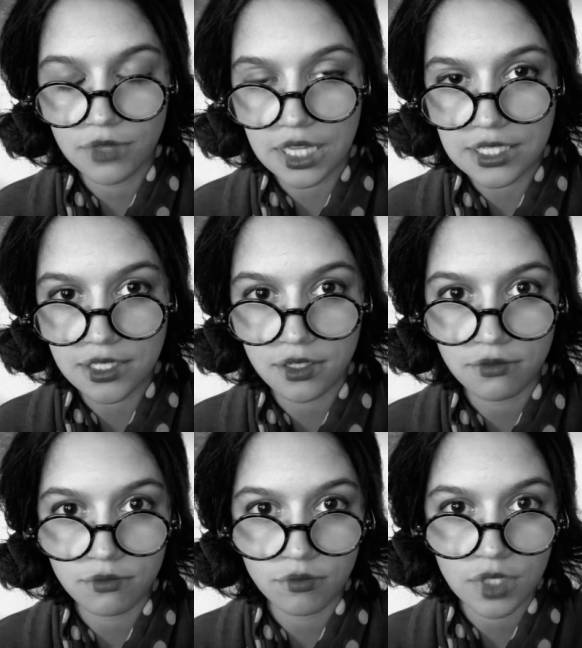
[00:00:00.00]

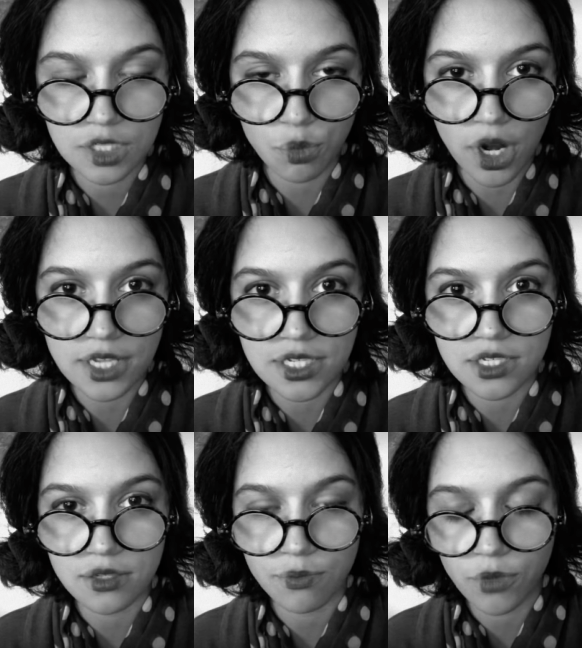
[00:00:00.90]
Listen, his
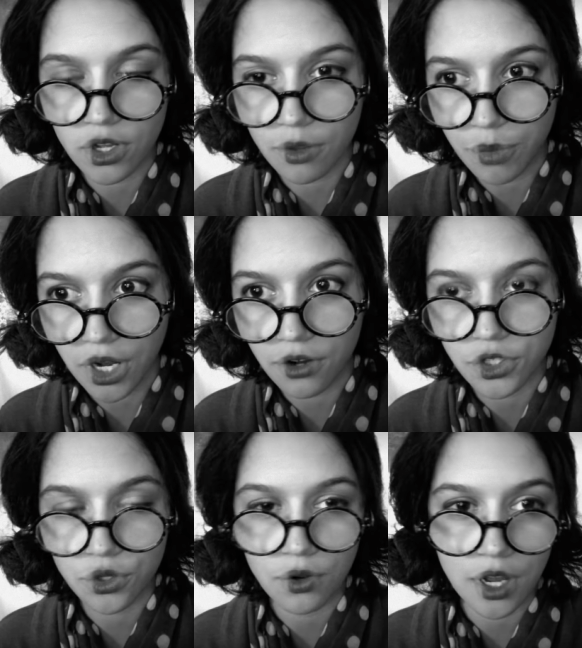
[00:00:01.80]
prices
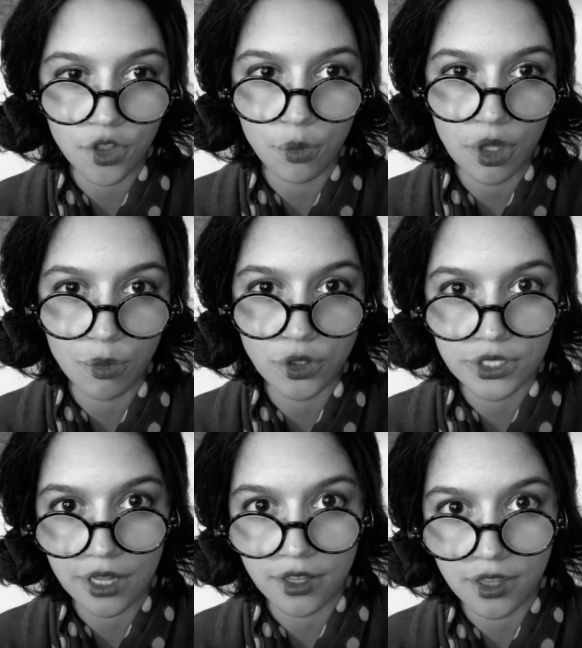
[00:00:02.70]
compared to other people
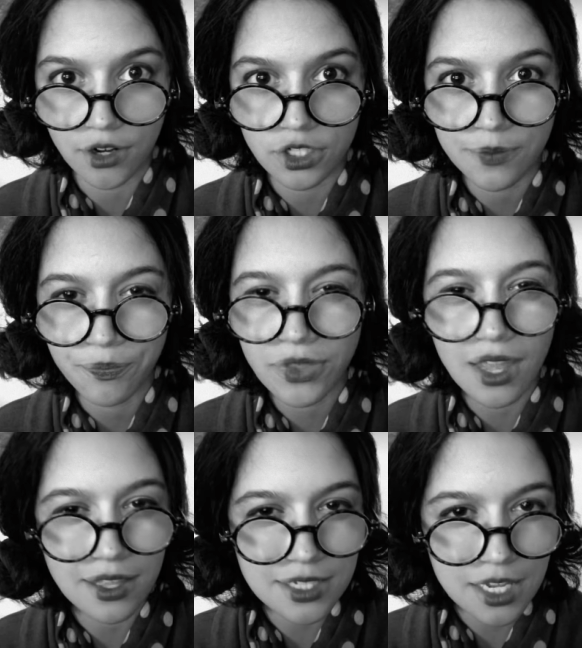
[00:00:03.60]
selling theirs.
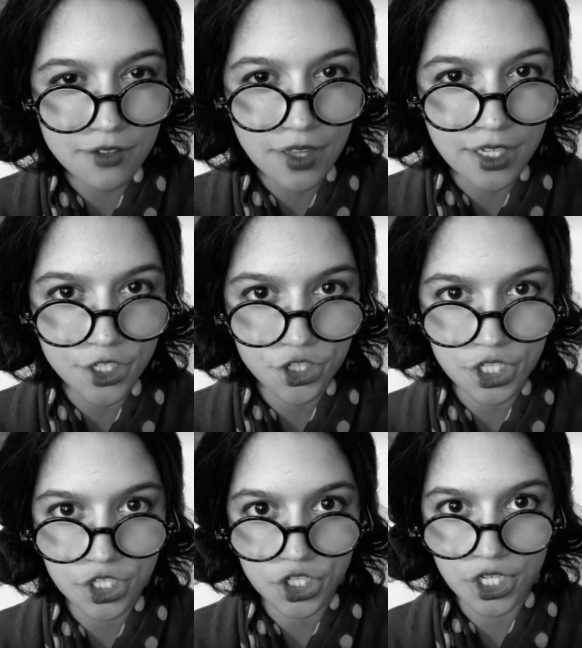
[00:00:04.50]
It's kind of like a
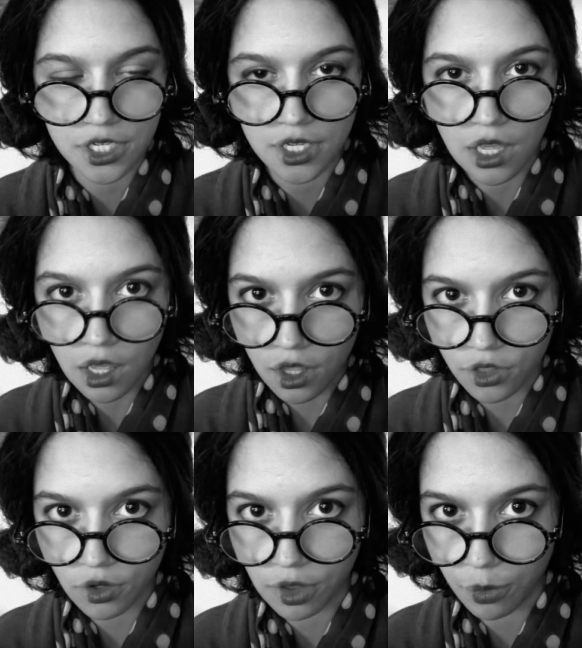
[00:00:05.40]
cheat sheet
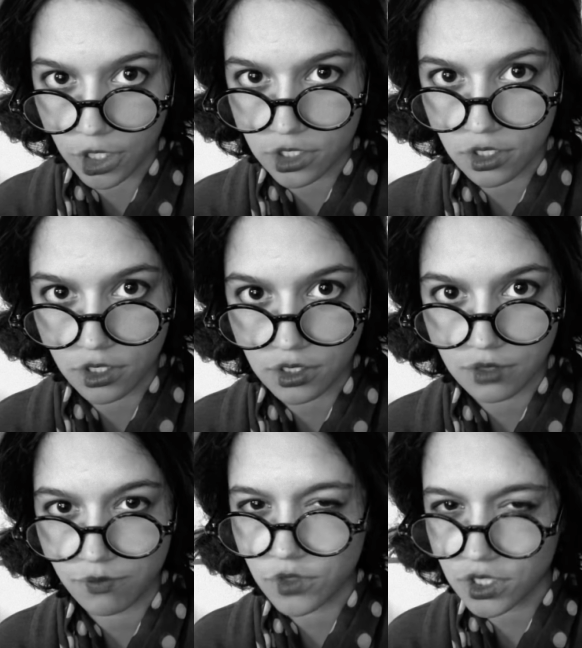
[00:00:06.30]
through the
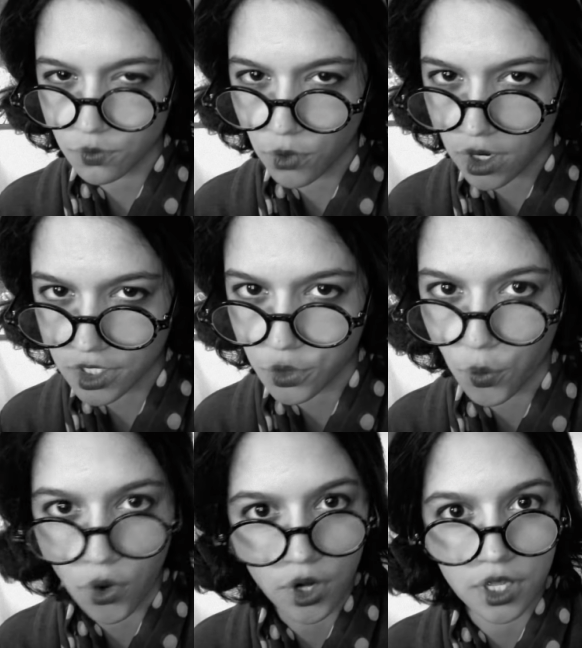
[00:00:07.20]
business, just wanting to
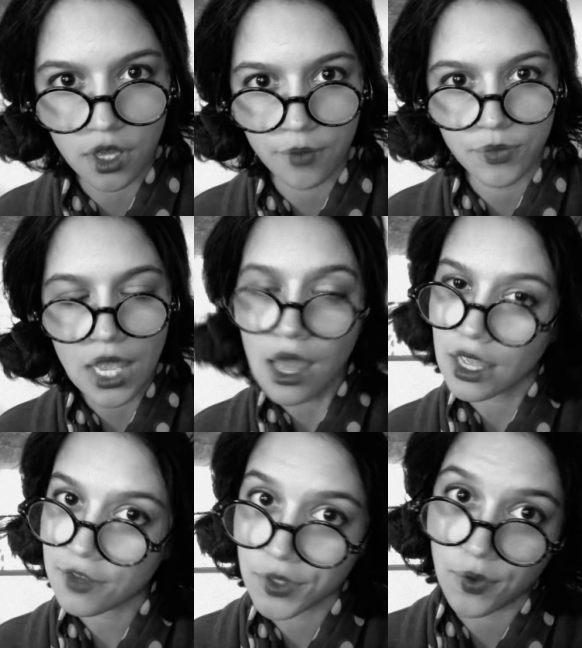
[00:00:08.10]
warn you.
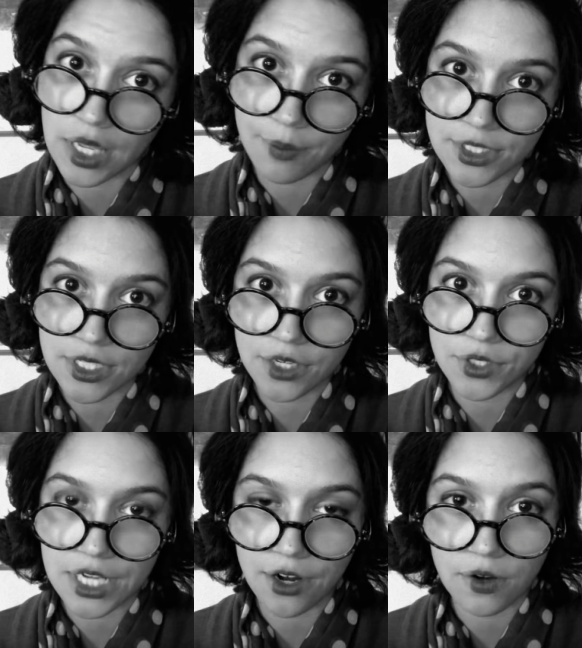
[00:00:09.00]
Even though I a
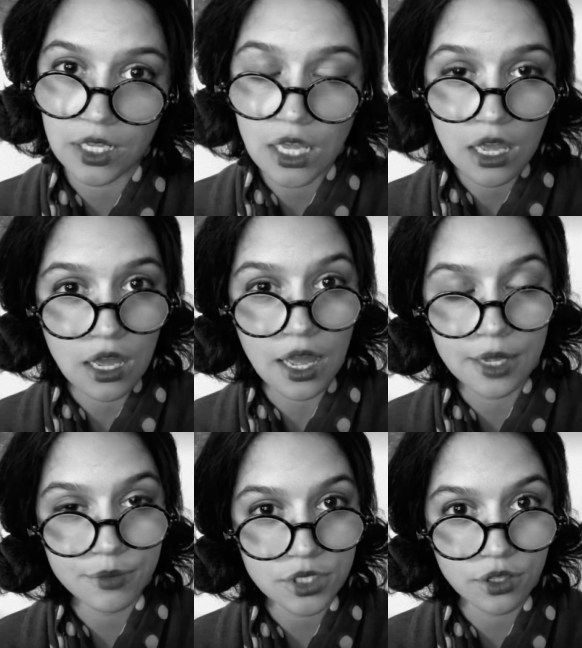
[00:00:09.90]
secretary, I
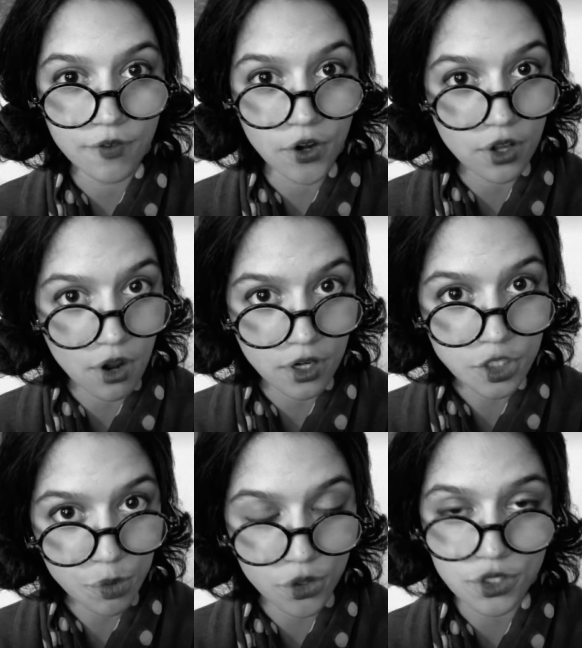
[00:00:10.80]
am still a very
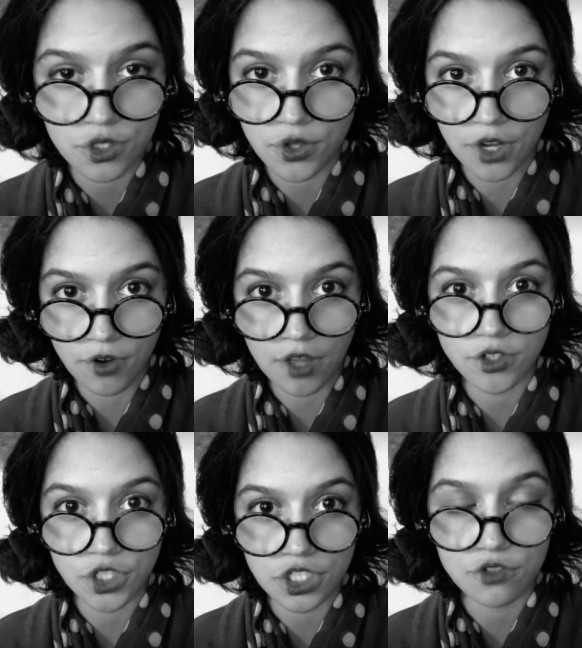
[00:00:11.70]
honest person, so I'd
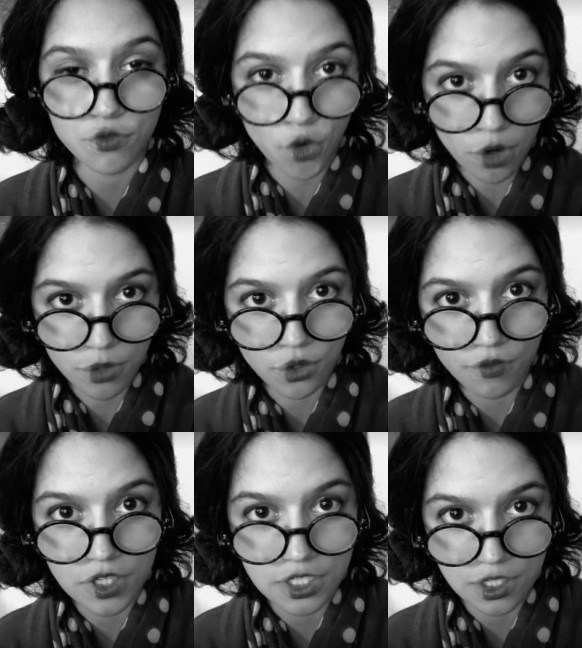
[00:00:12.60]
rather just inform
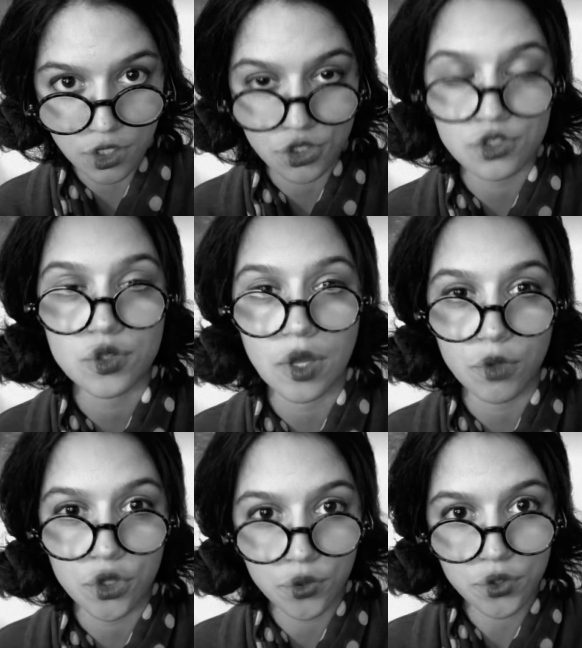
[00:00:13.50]
you of the decisions that
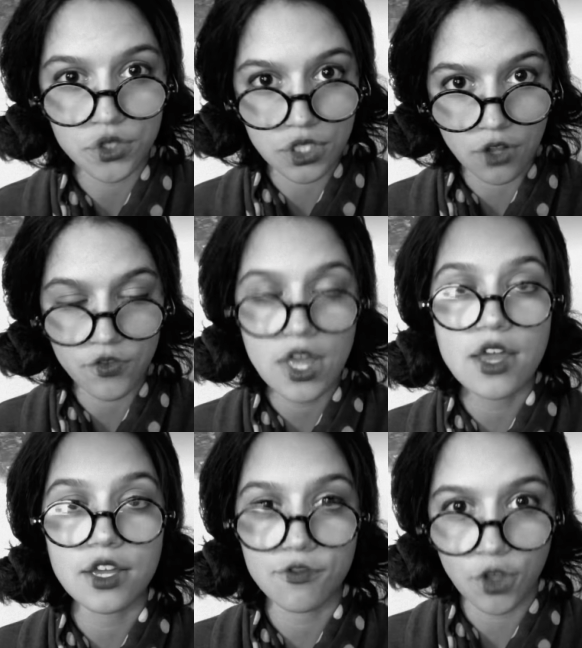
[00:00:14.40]
you yourself
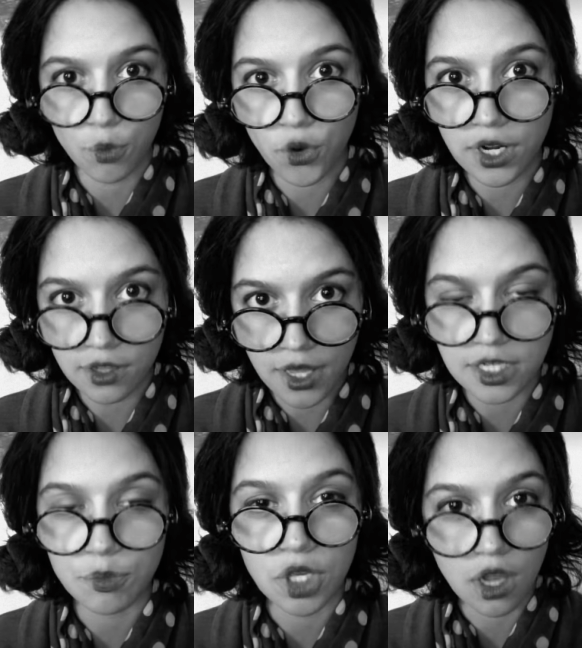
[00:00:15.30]
can feel more
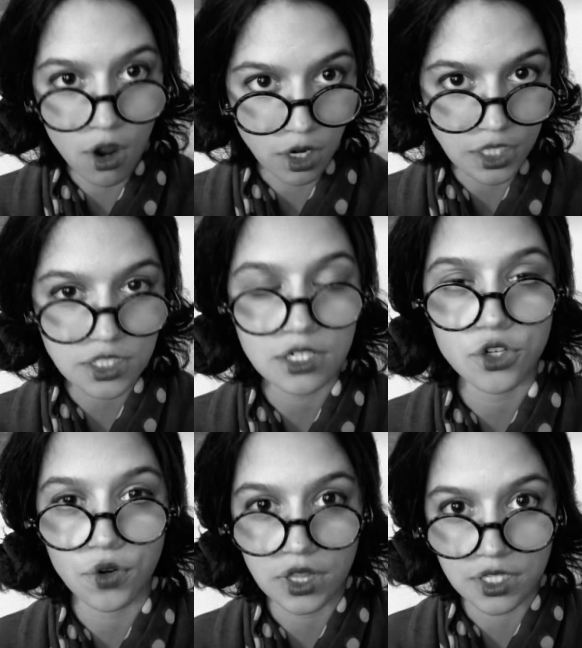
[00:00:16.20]
inclined to be honest
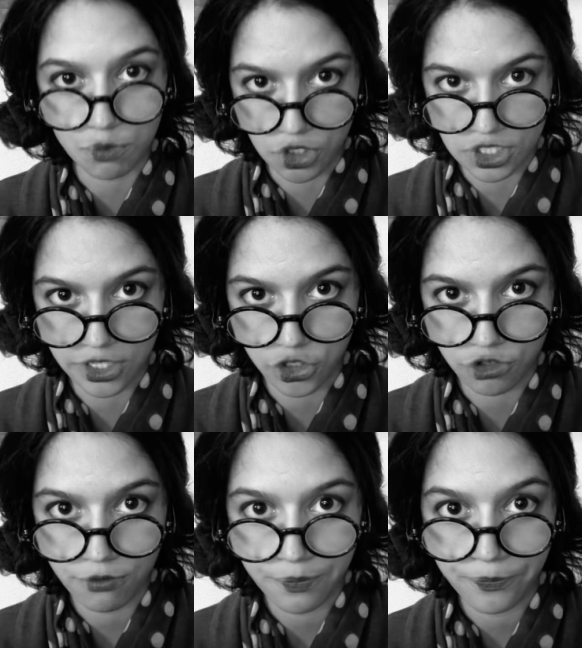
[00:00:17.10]
during this
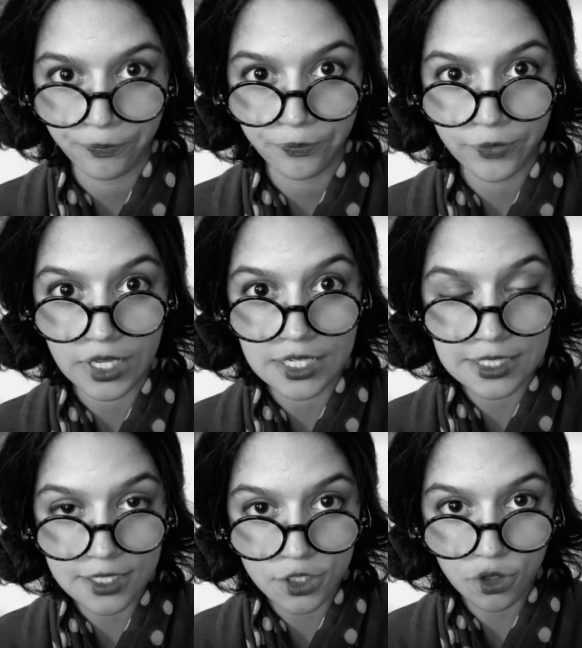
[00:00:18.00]
procedure.
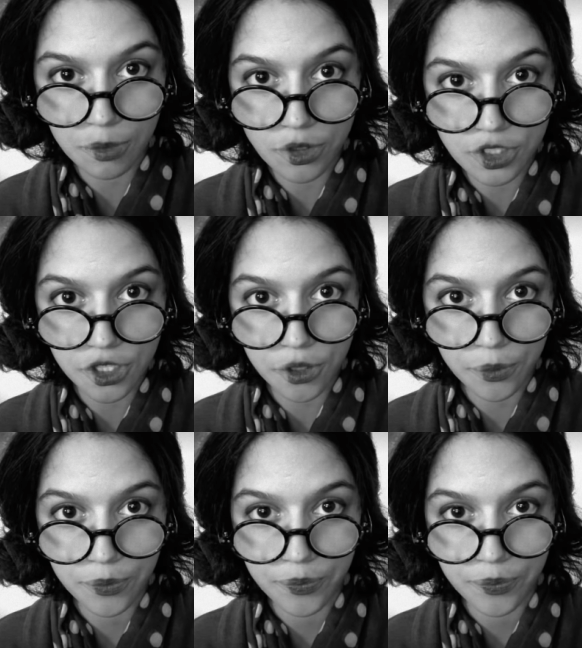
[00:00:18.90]
Is this suitable to you?